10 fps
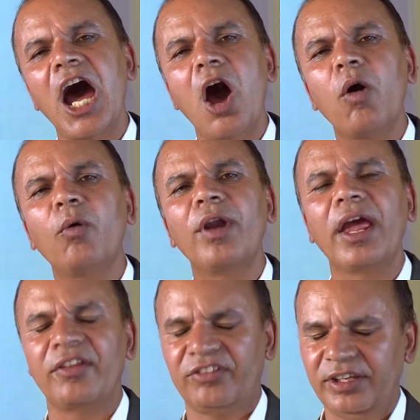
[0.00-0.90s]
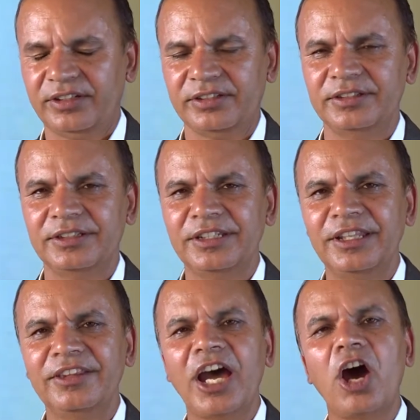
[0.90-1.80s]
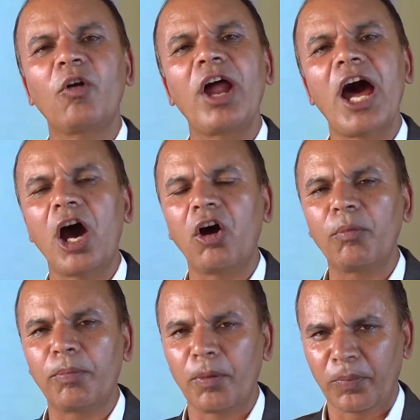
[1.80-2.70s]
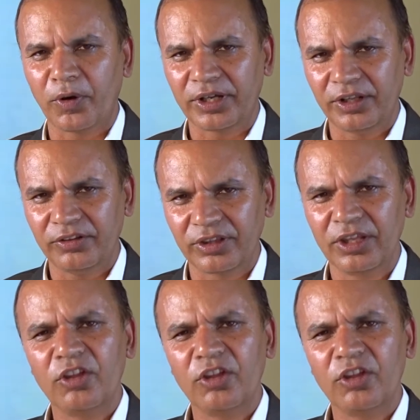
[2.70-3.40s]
our assets. These are our properties.